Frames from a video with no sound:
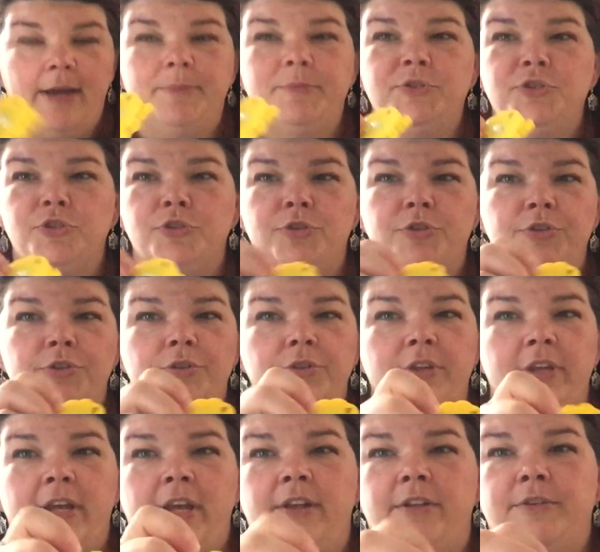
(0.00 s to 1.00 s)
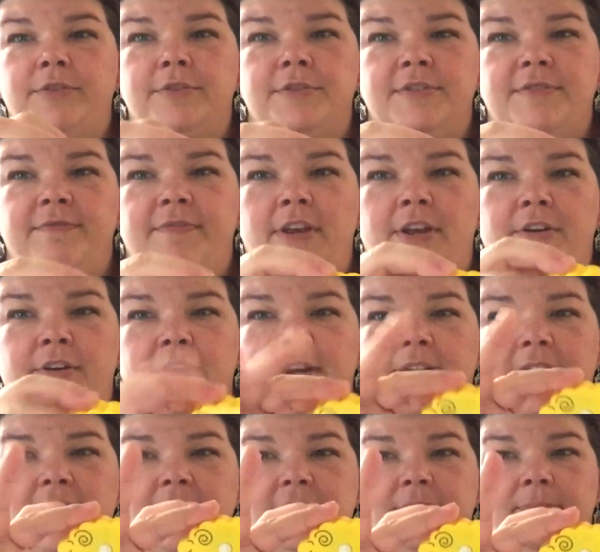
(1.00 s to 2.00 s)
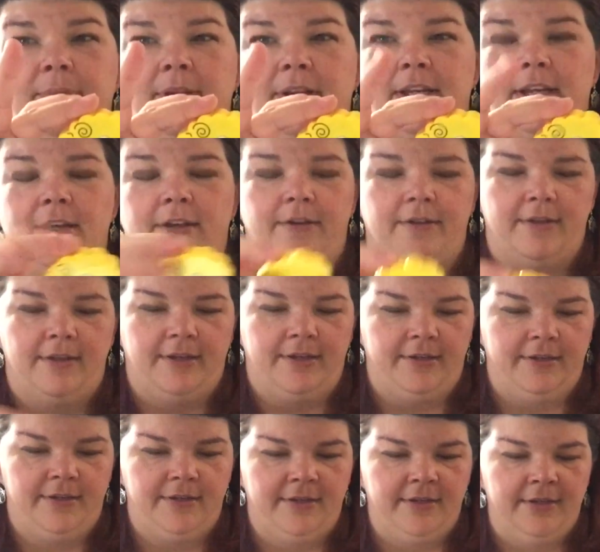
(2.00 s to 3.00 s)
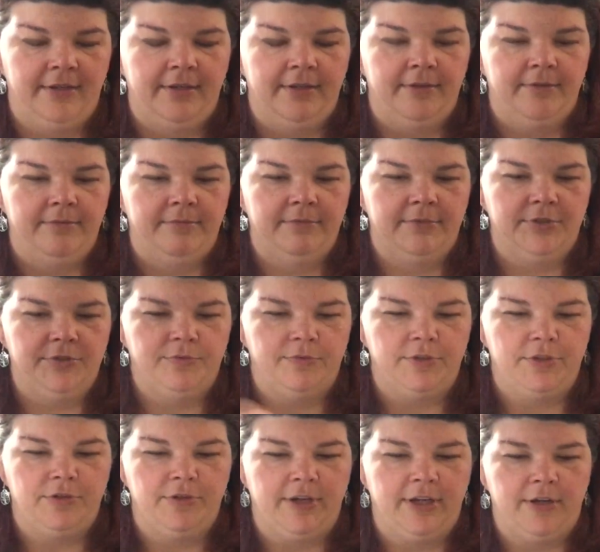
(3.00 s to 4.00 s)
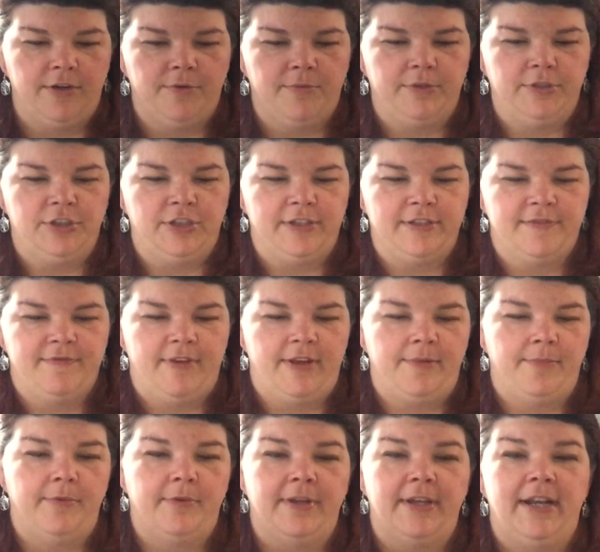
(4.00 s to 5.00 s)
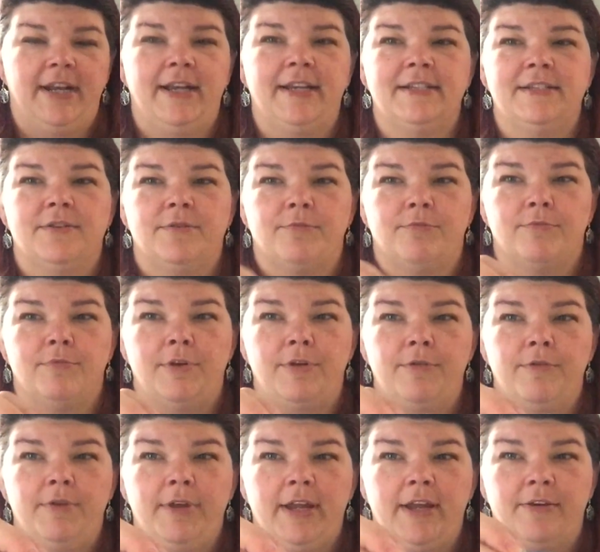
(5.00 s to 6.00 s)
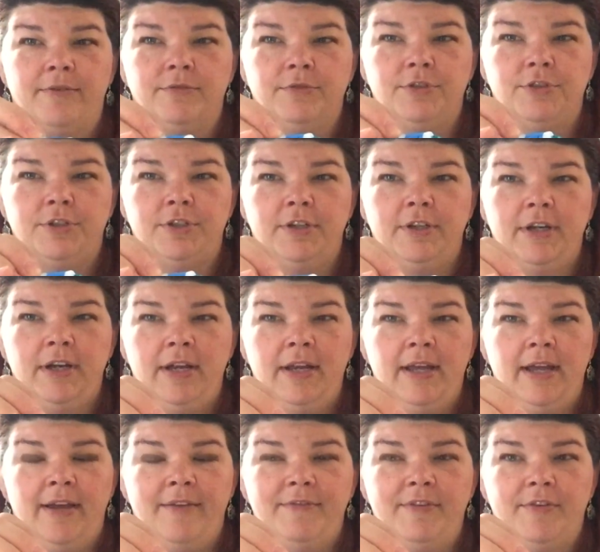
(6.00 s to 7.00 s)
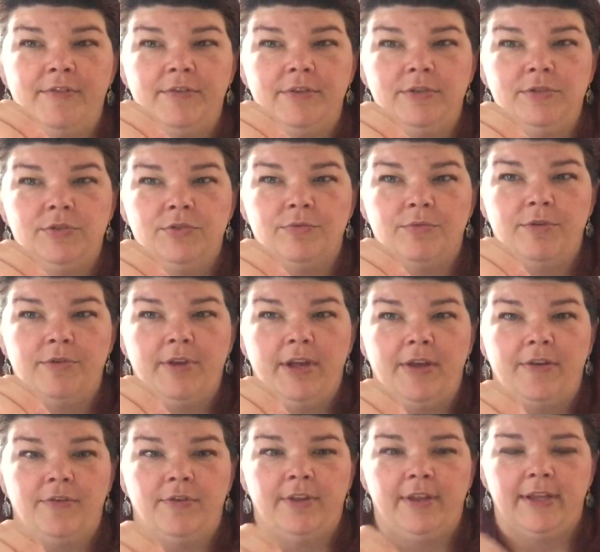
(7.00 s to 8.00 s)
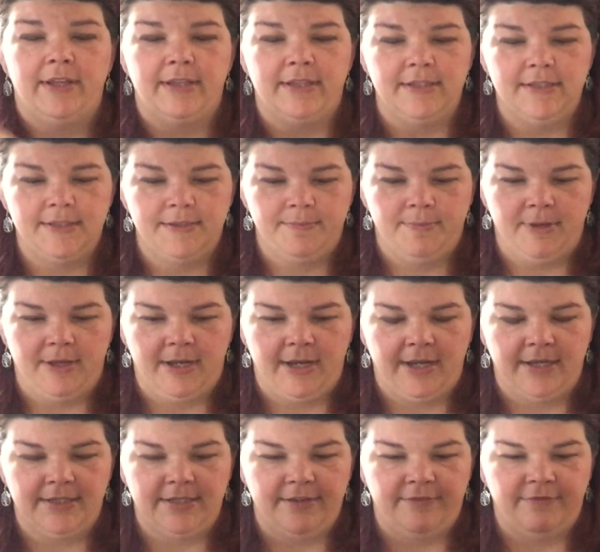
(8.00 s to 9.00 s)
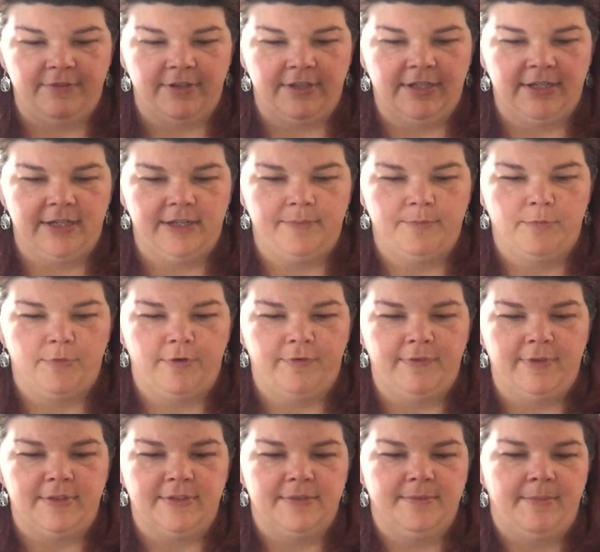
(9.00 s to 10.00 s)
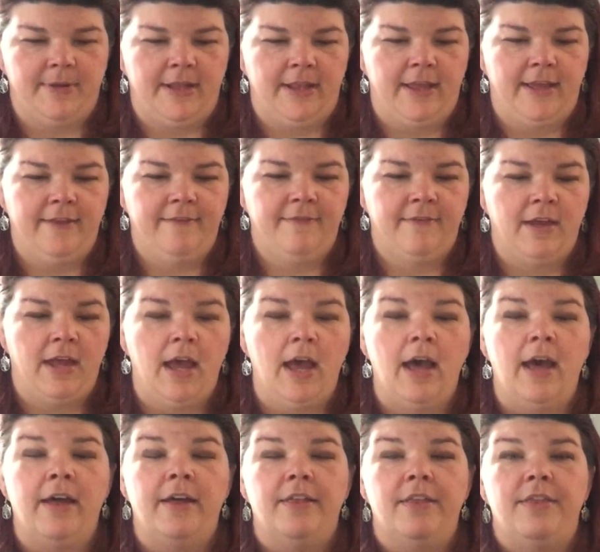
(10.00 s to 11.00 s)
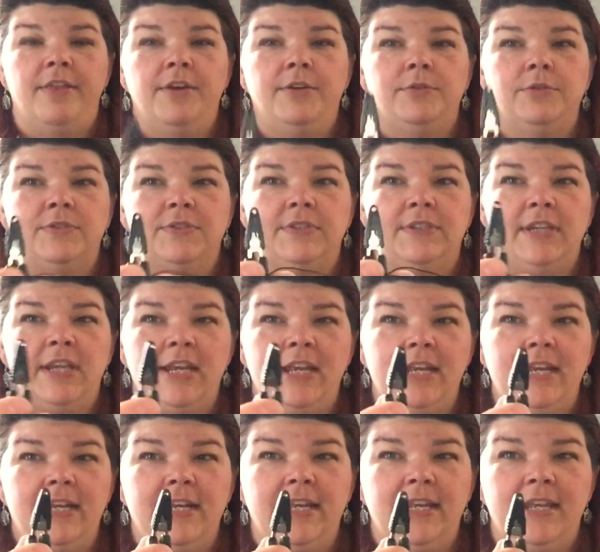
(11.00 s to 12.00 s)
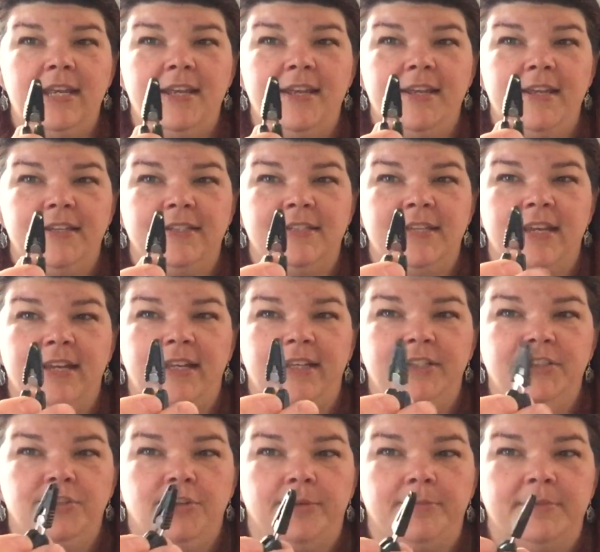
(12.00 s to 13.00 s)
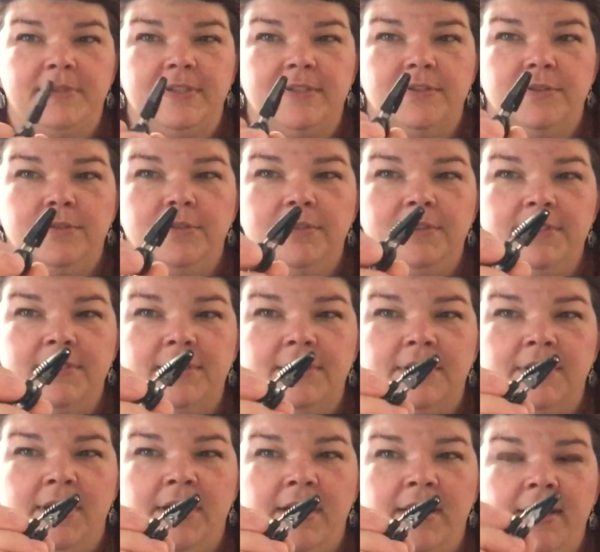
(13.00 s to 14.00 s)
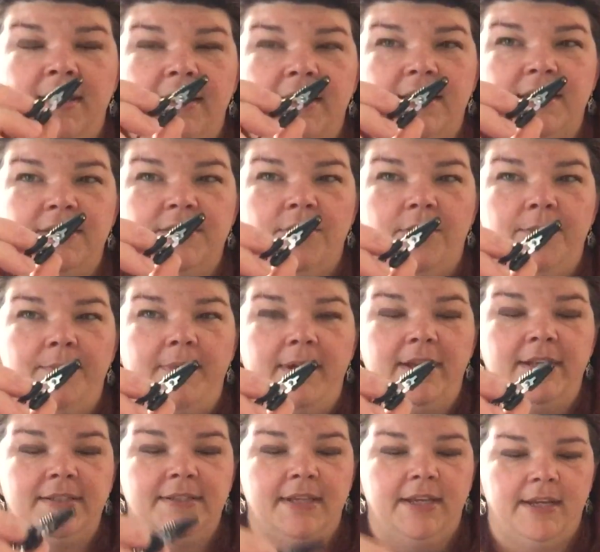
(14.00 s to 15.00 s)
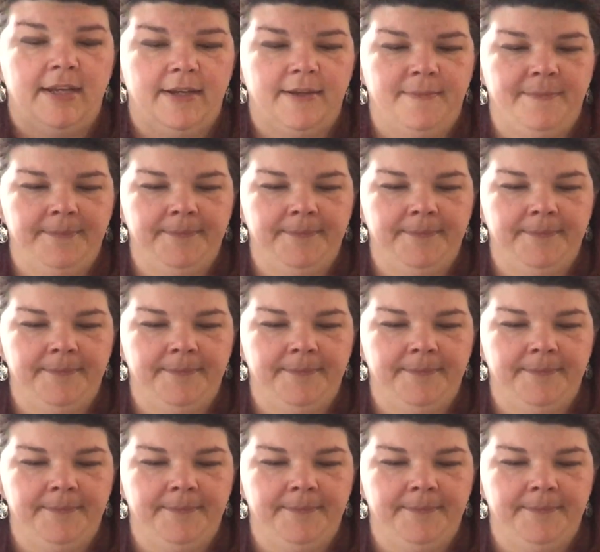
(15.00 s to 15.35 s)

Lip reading: I'm sure the colors vary depending on which one you get or what she has available. It has a row counter. Never used a row counter like this, but I definitely need more of those in my life. those teeny deadly sharp scissors. These are amazing.